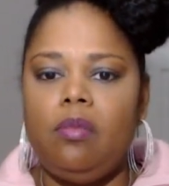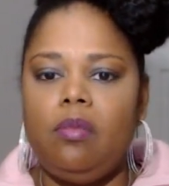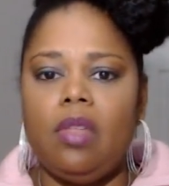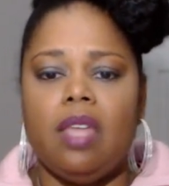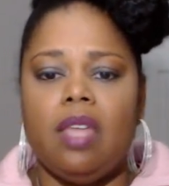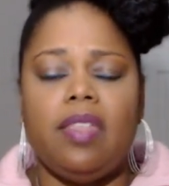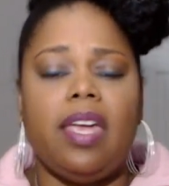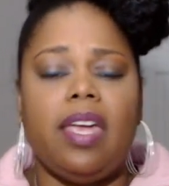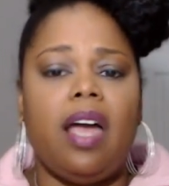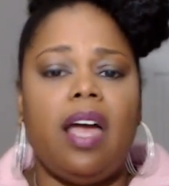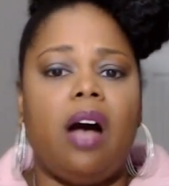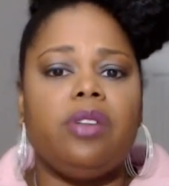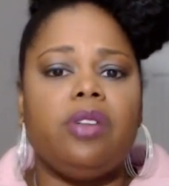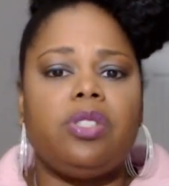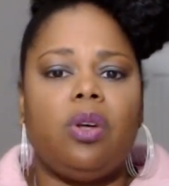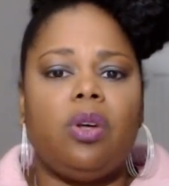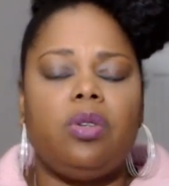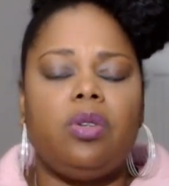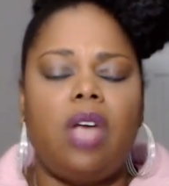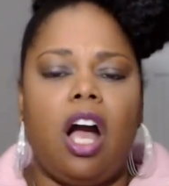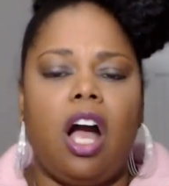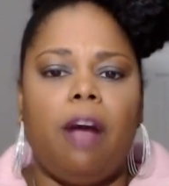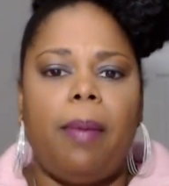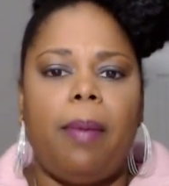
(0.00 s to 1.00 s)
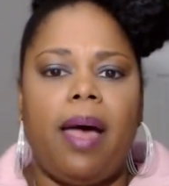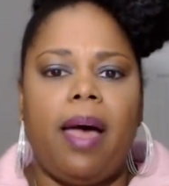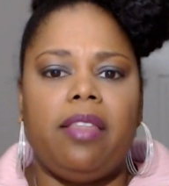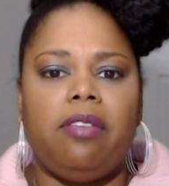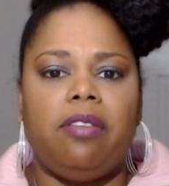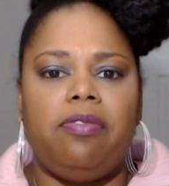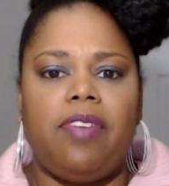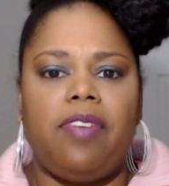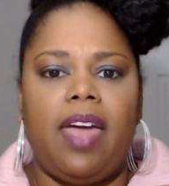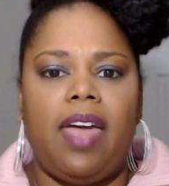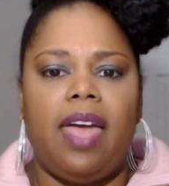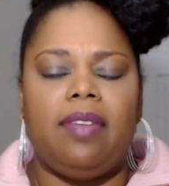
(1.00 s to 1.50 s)
They also talk about the
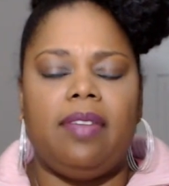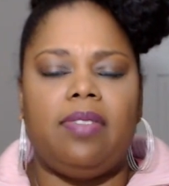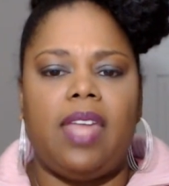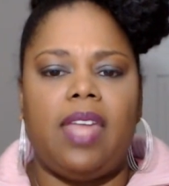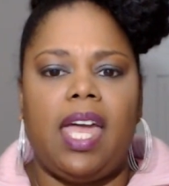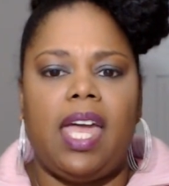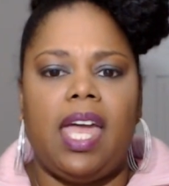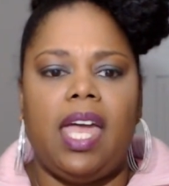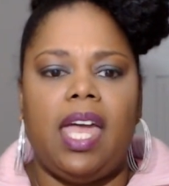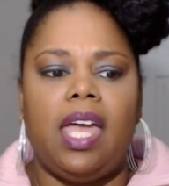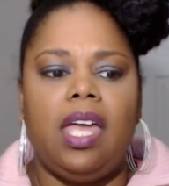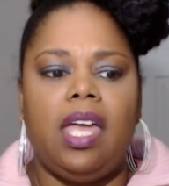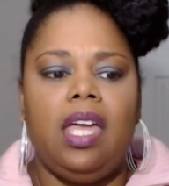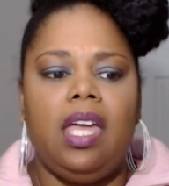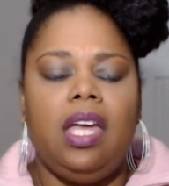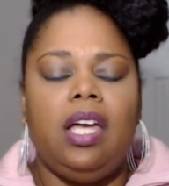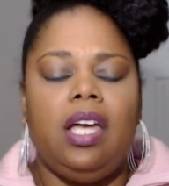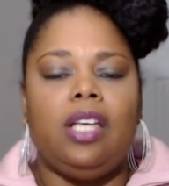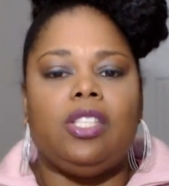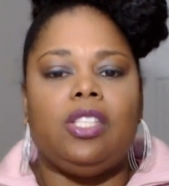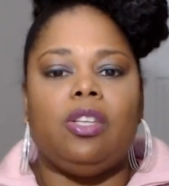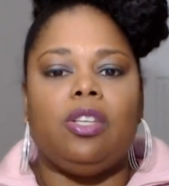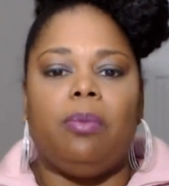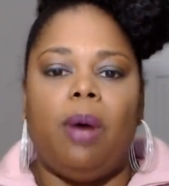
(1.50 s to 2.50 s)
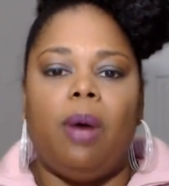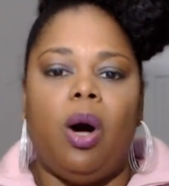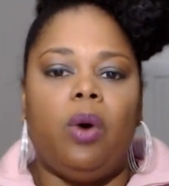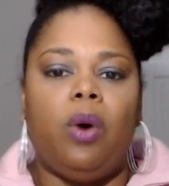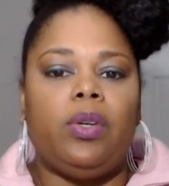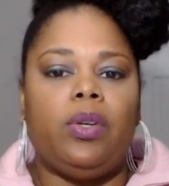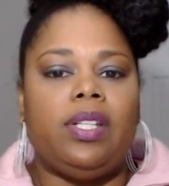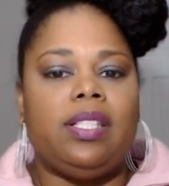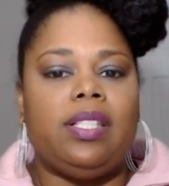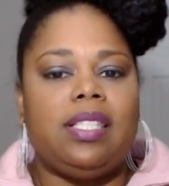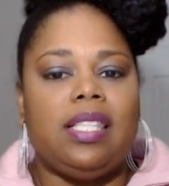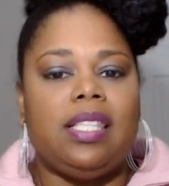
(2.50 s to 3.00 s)
fact that
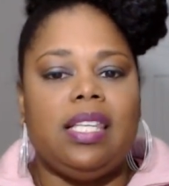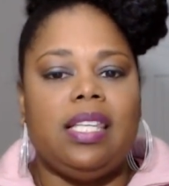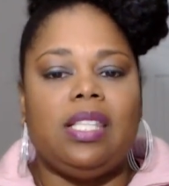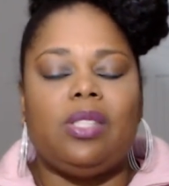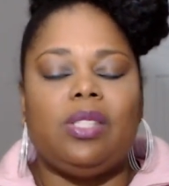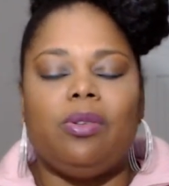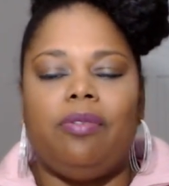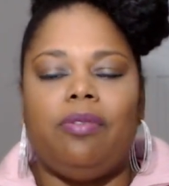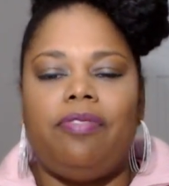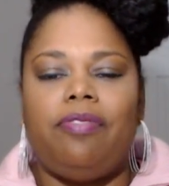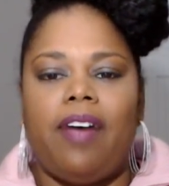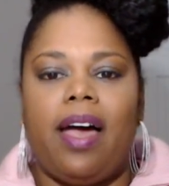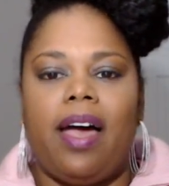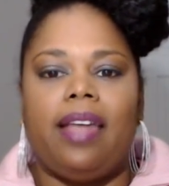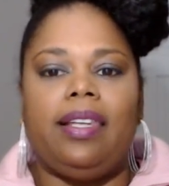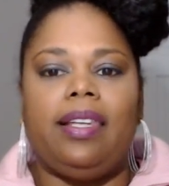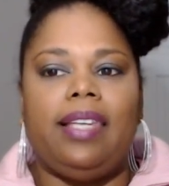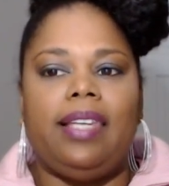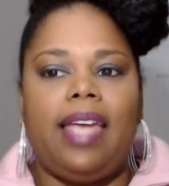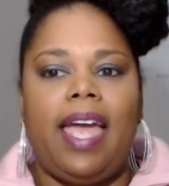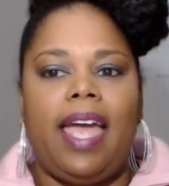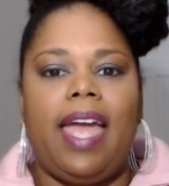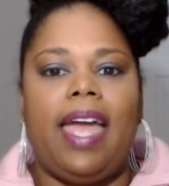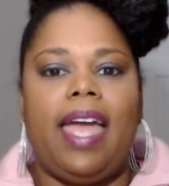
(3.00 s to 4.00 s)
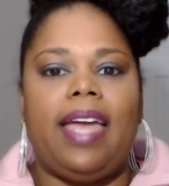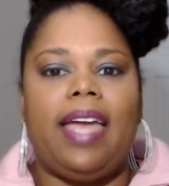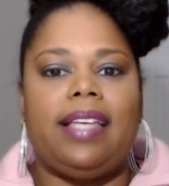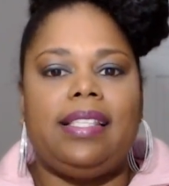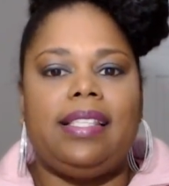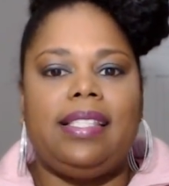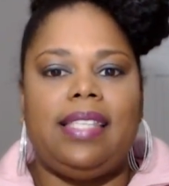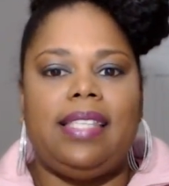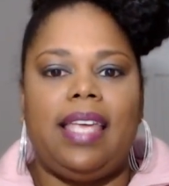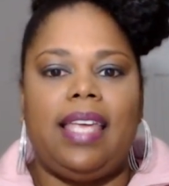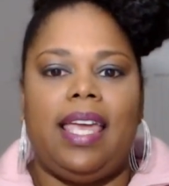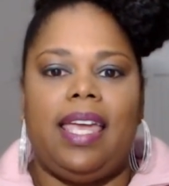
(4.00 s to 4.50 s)
Simone and Cecil finally had
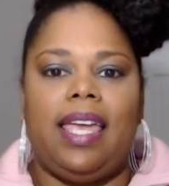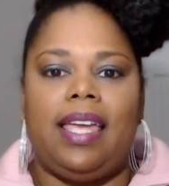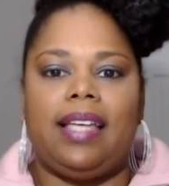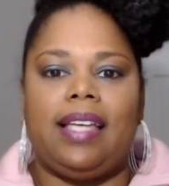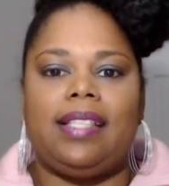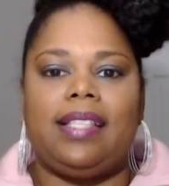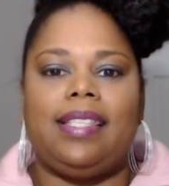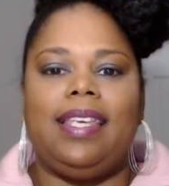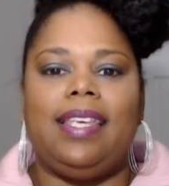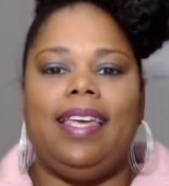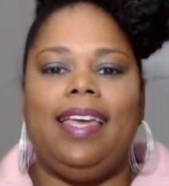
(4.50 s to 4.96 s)
sex.